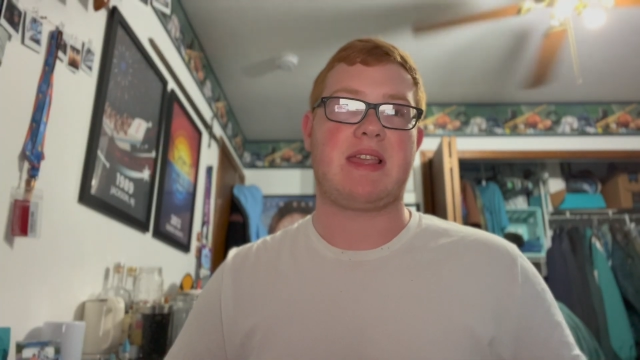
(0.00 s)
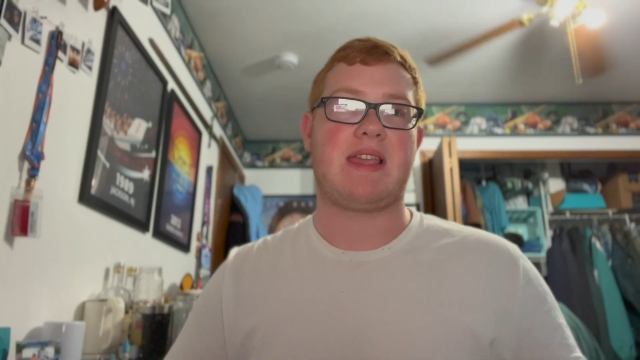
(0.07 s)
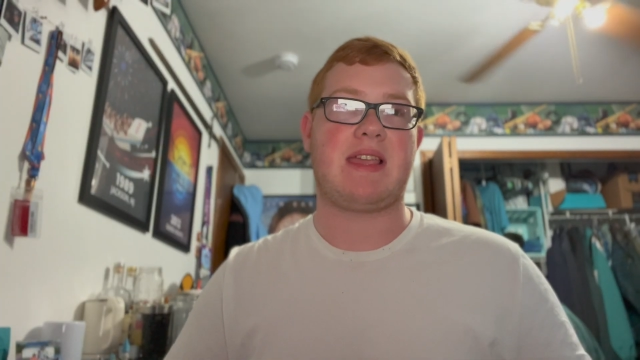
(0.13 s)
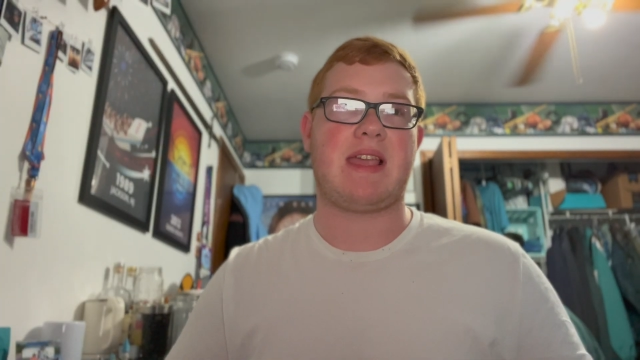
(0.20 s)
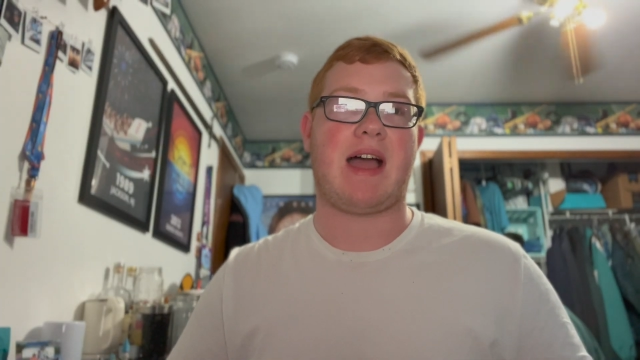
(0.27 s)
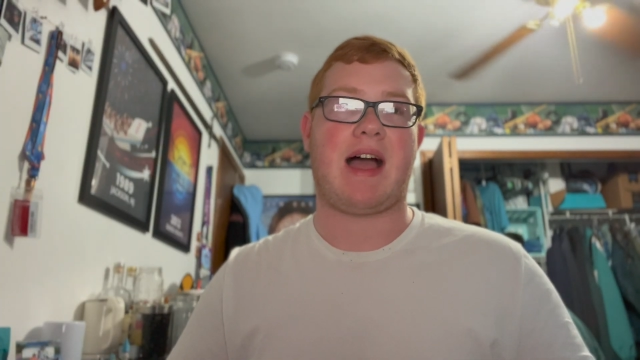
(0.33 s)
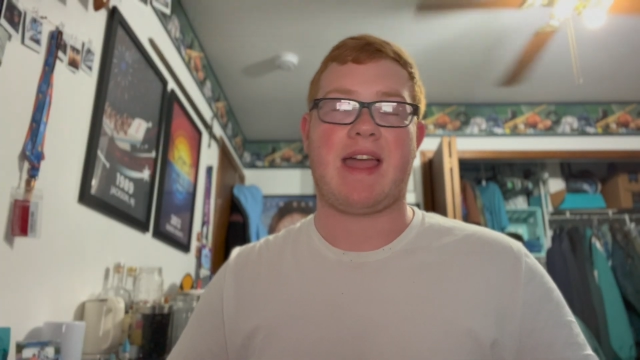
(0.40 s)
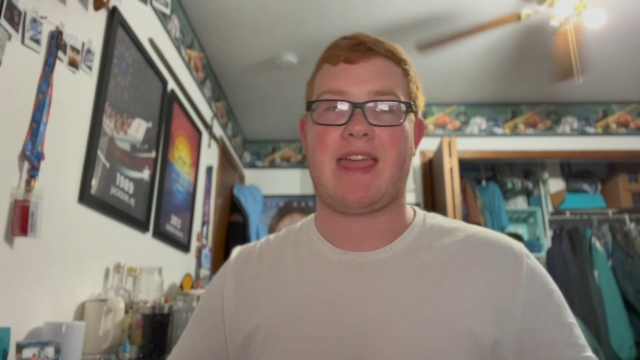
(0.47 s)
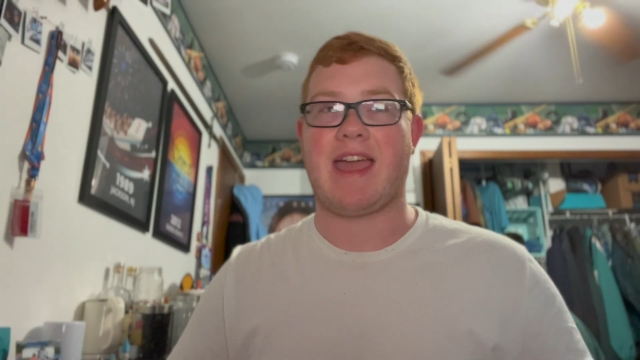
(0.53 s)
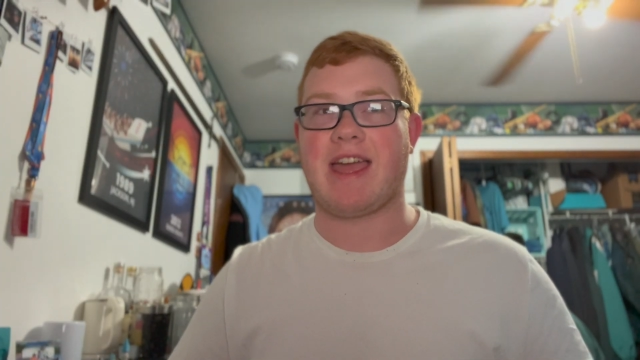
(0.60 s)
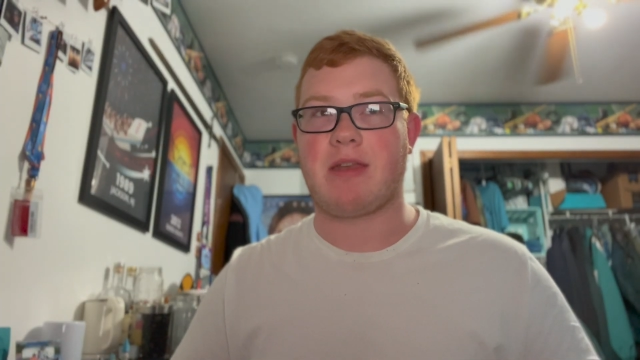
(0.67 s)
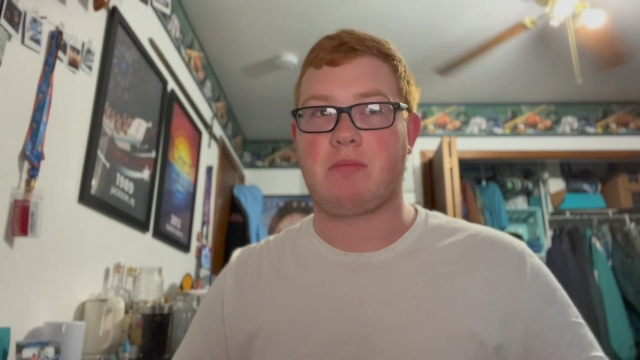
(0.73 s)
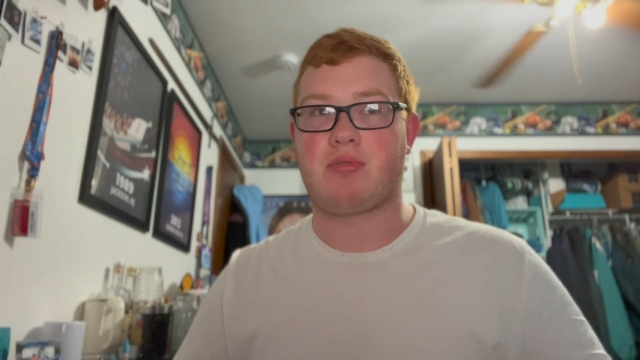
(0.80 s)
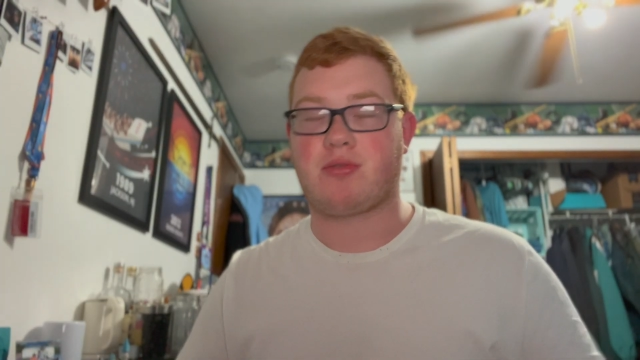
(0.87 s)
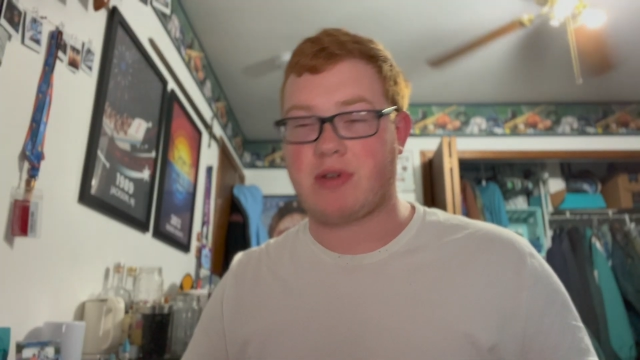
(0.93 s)

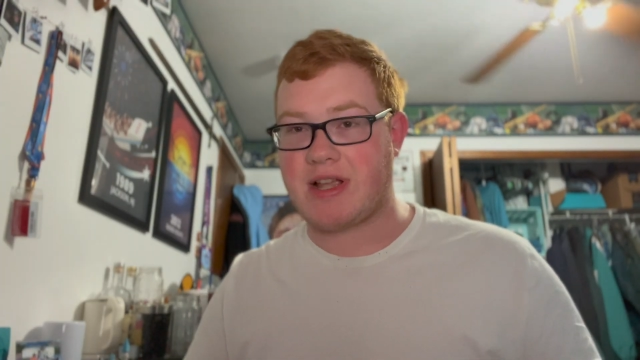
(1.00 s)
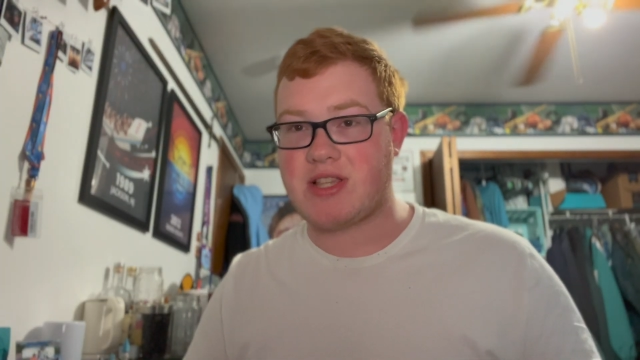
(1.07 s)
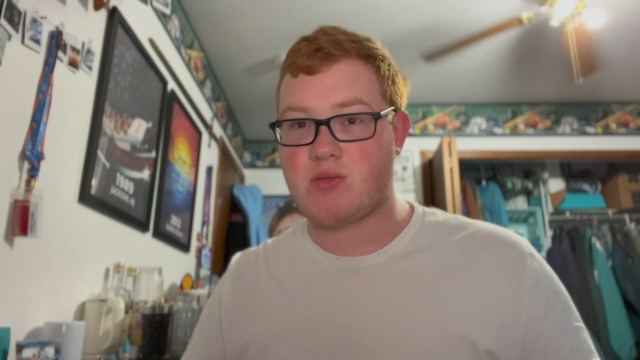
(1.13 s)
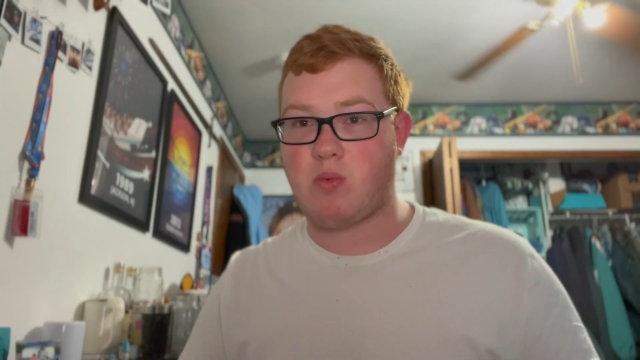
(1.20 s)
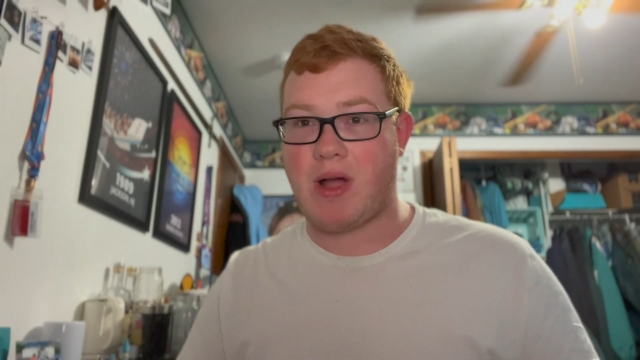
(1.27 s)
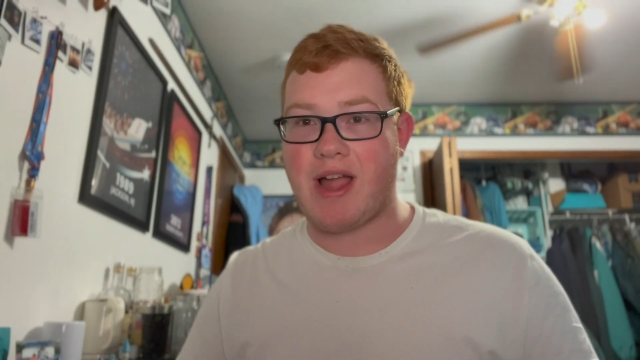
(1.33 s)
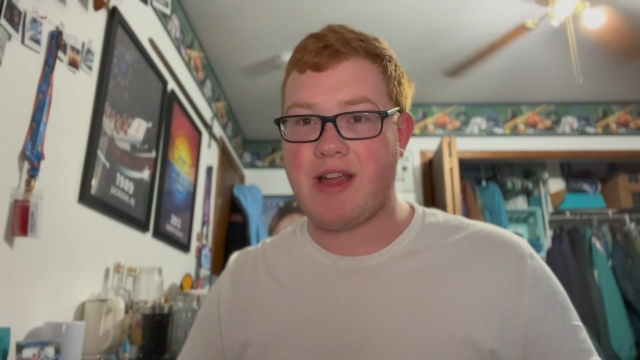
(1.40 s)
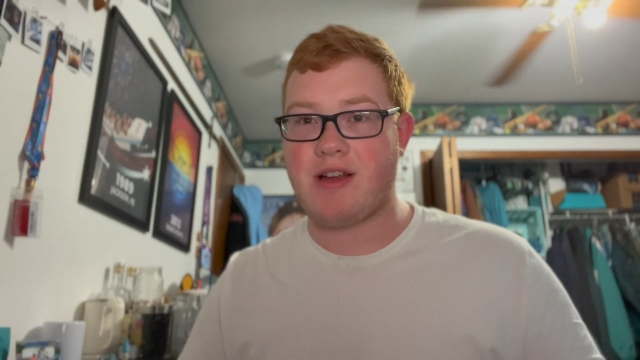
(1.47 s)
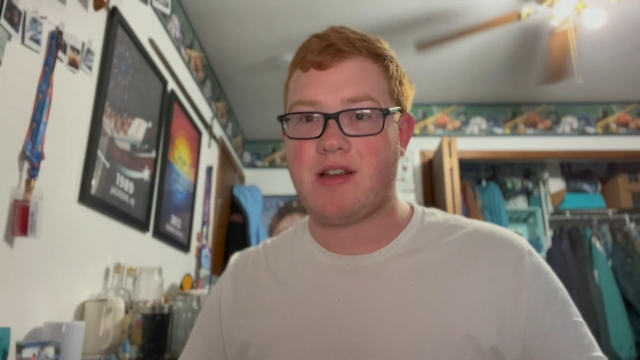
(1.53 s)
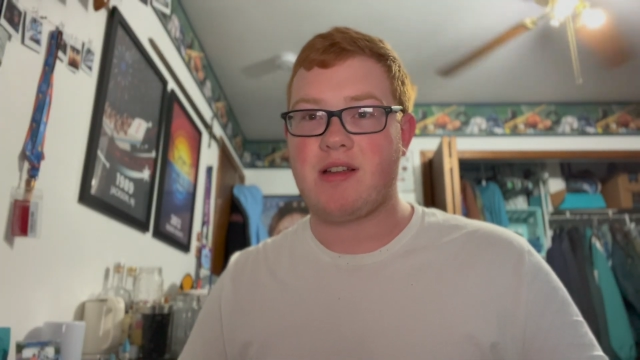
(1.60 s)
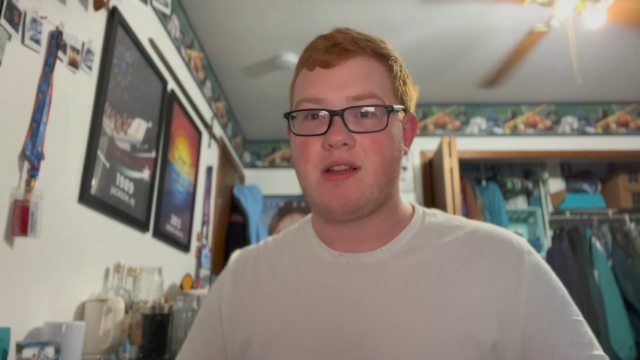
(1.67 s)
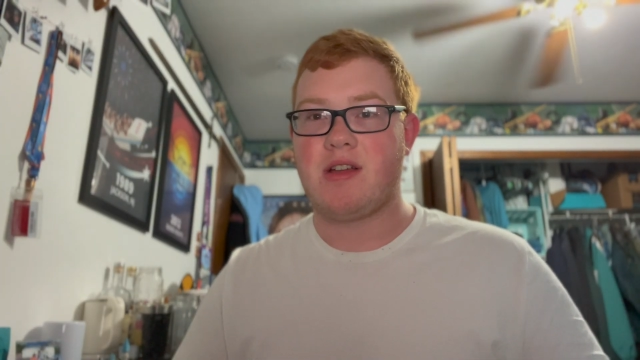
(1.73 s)
EIN Presswire